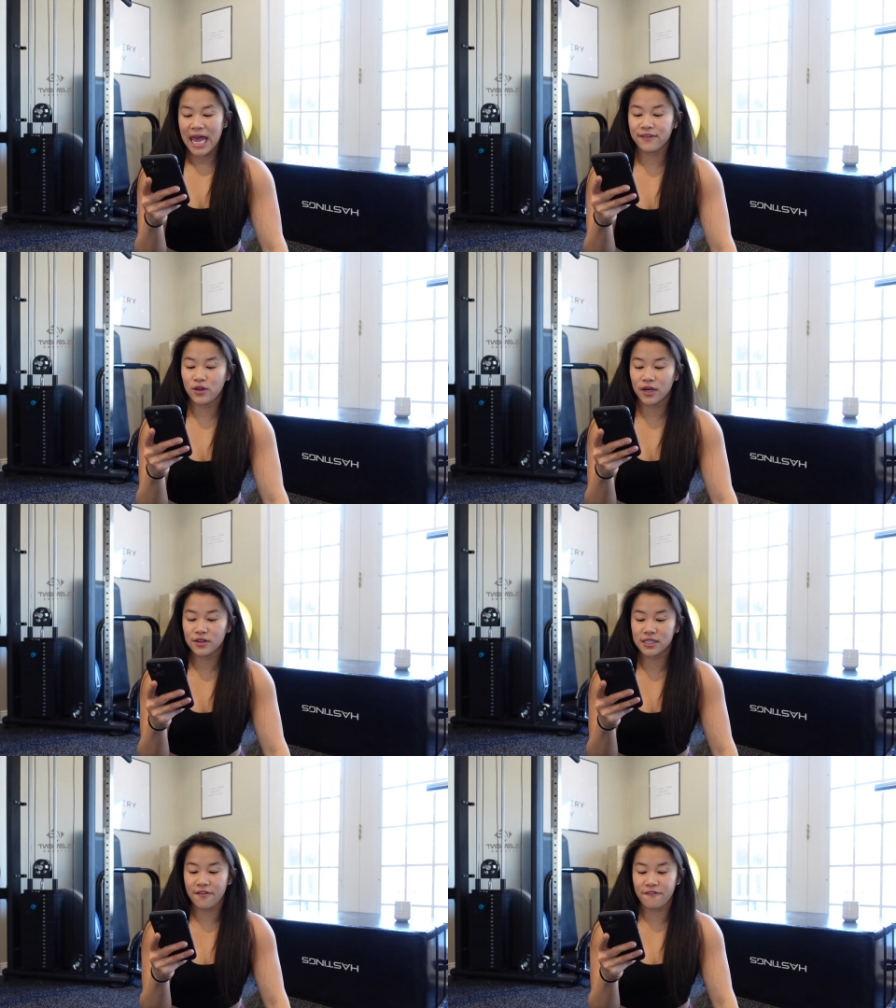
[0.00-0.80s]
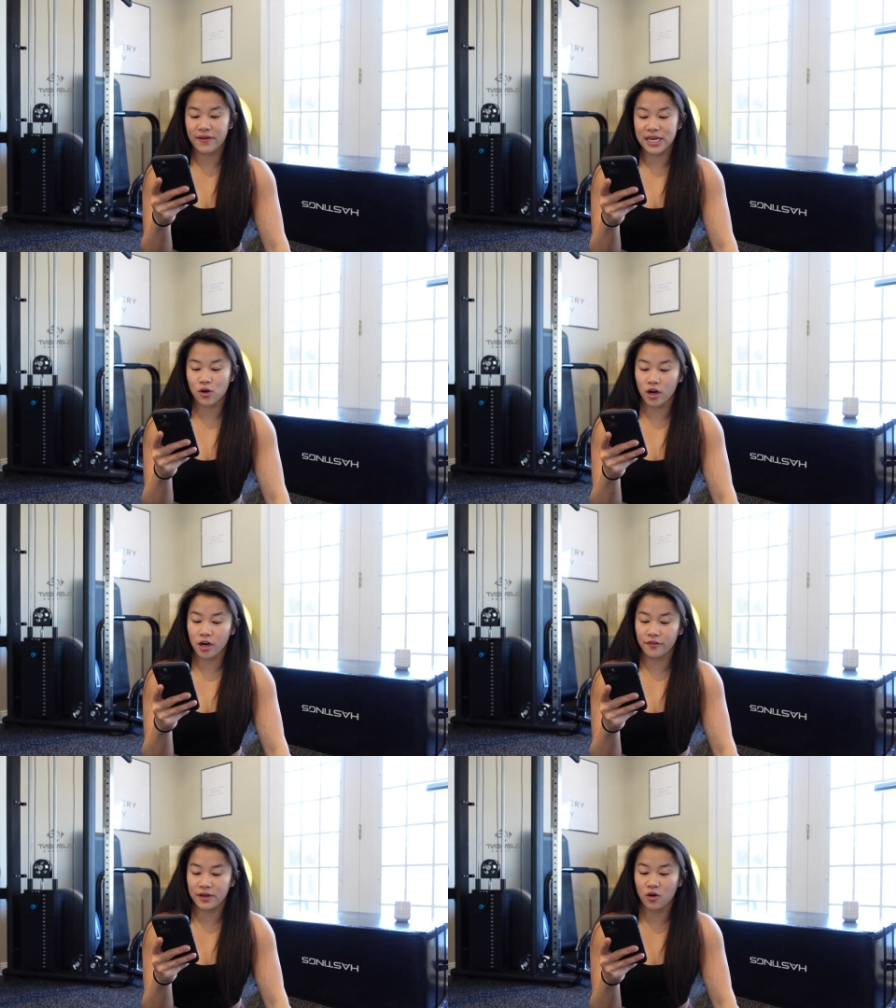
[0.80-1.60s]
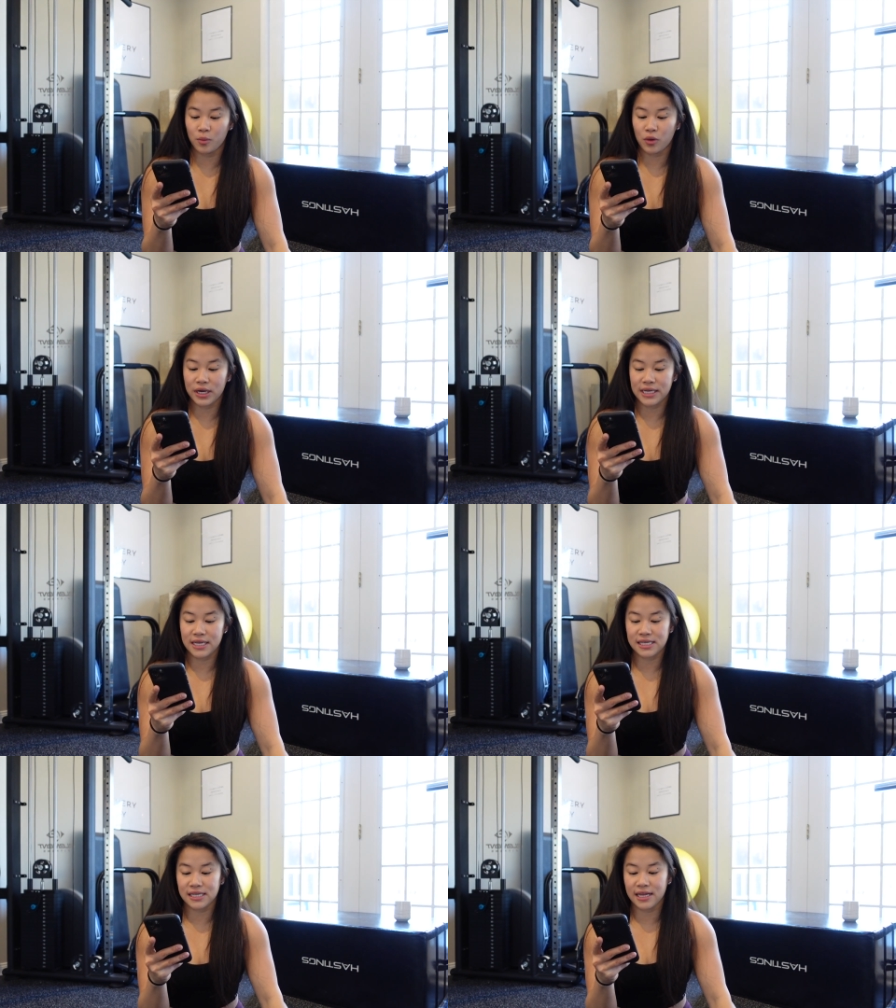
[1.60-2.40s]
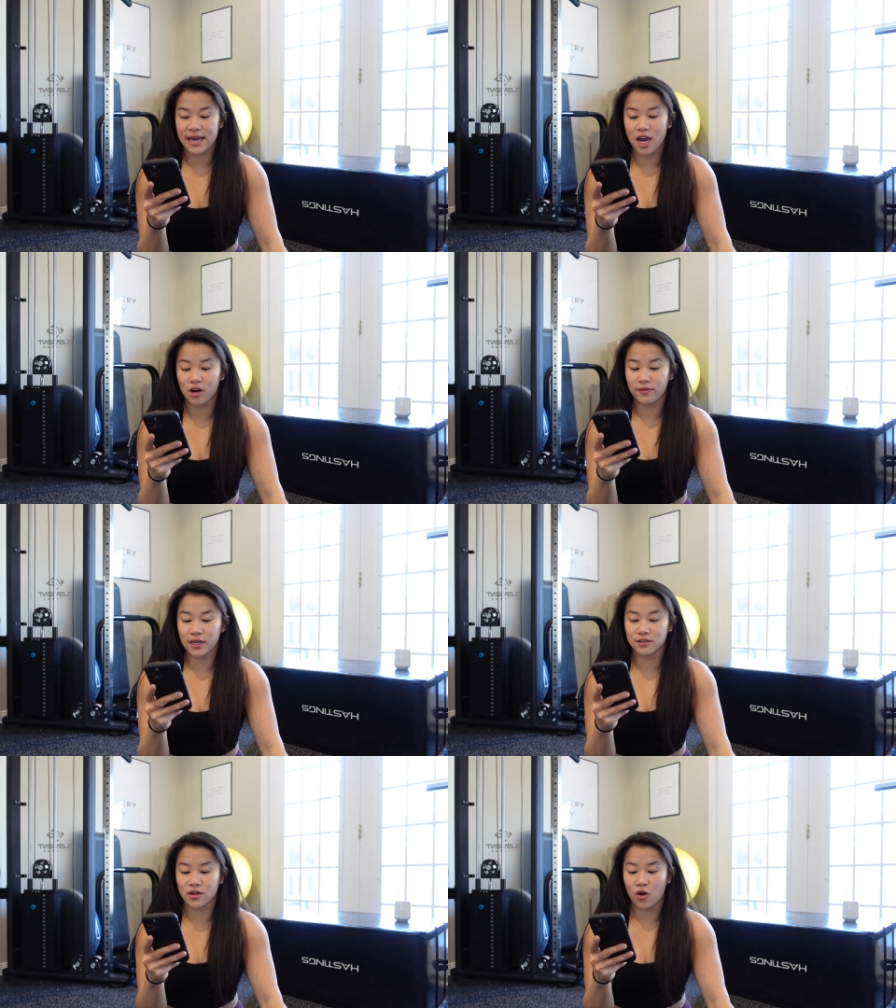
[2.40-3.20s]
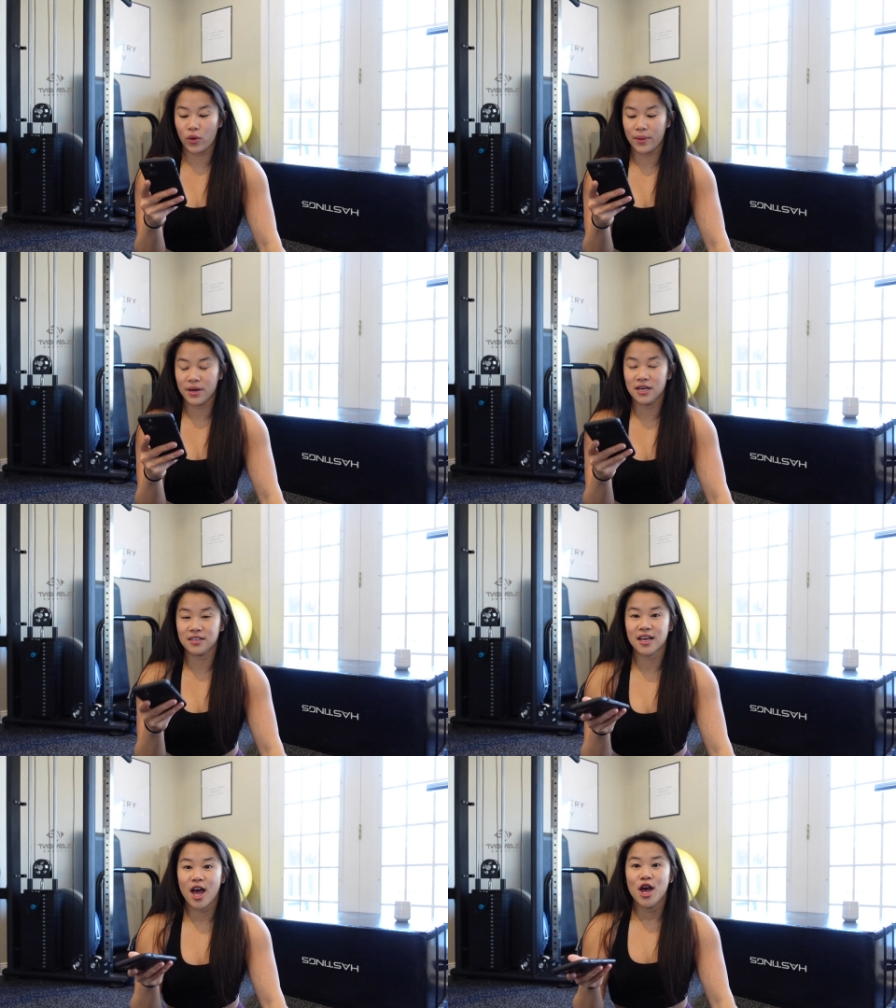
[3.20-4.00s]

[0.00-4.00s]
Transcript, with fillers: Have you ever done fight choreography or breakdancing like air flares or windmills?